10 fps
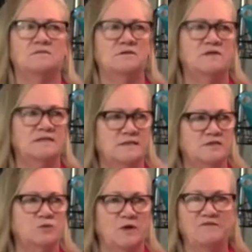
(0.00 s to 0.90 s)
It's
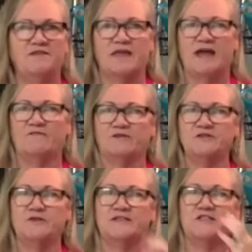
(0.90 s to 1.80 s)
their 25th
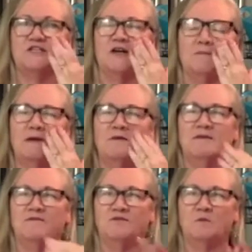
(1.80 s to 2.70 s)
anniversary this year. Maybe
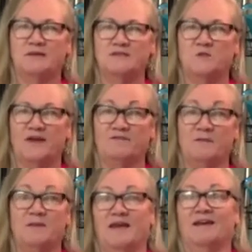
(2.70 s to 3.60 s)
a few months away
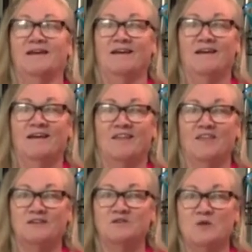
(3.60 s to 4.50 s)
from being
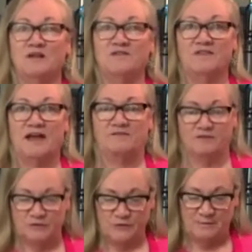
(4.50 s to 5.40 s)
their 25th
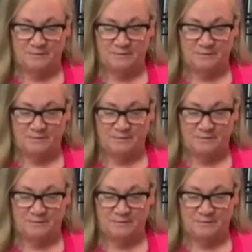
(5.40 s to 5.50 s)
anniversary.